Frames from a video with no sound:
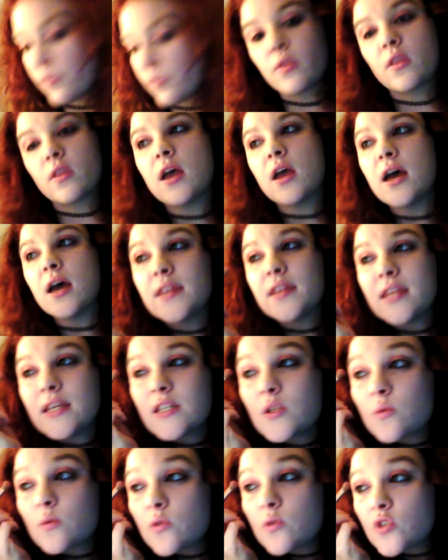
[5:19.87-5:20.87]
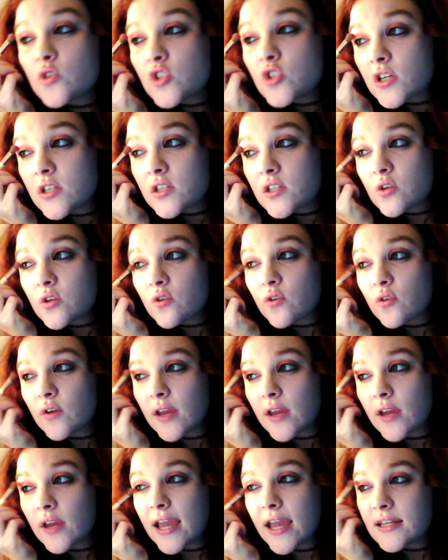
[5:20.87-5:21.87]
And this will just
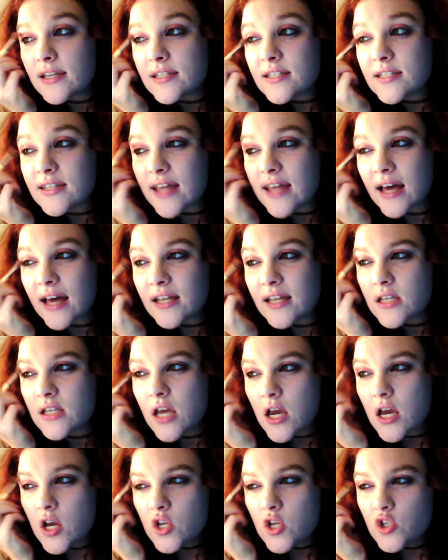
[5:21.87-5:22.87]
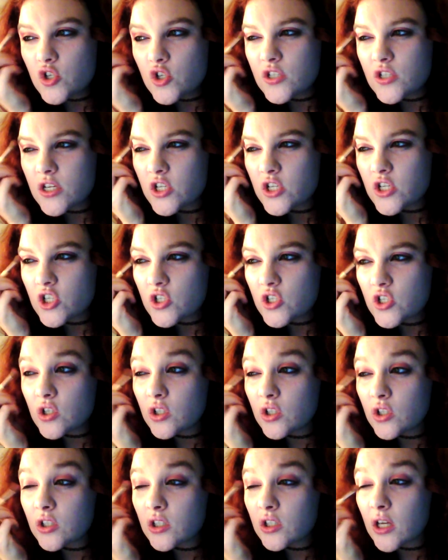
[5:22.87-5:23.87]
create that
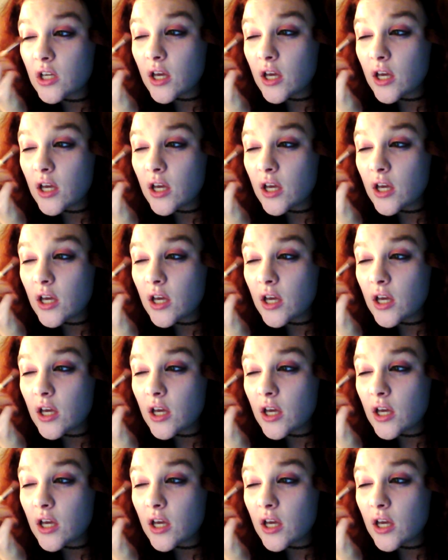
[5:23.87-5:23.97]
traditional